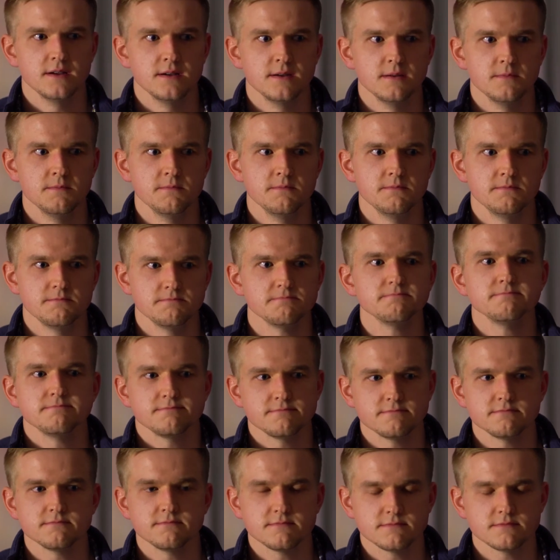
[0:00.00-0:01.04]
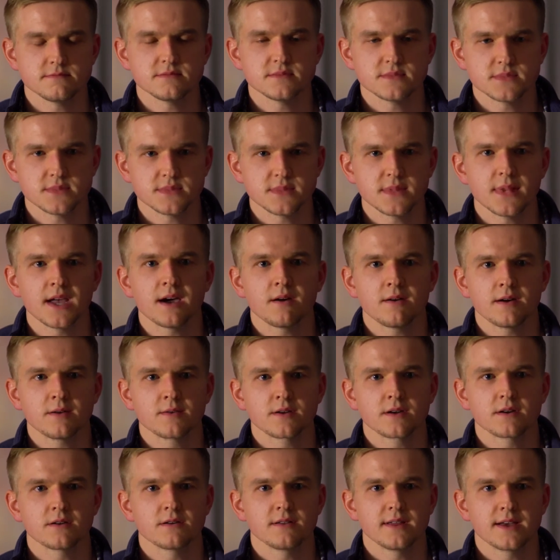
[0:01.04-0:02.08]
Um, now I
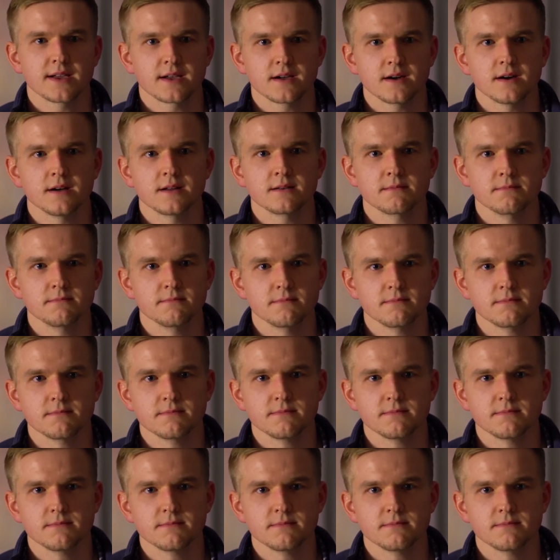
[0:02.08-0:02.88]
would call that God.